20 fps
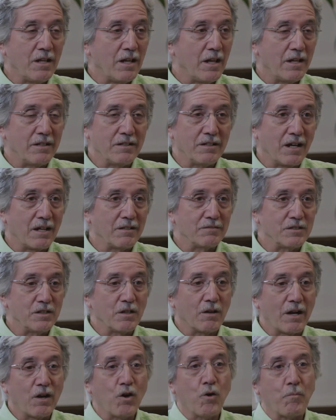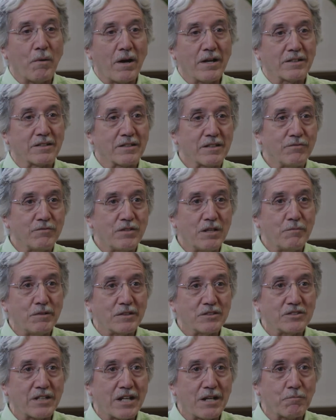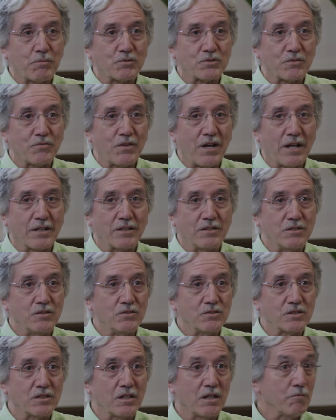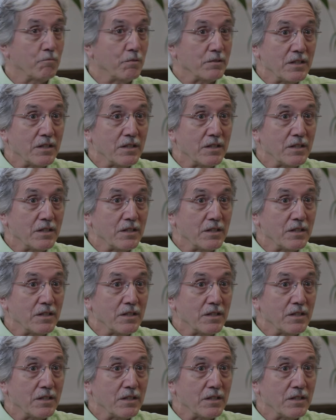And I, you know, I hope I give them examples of how to do stuff,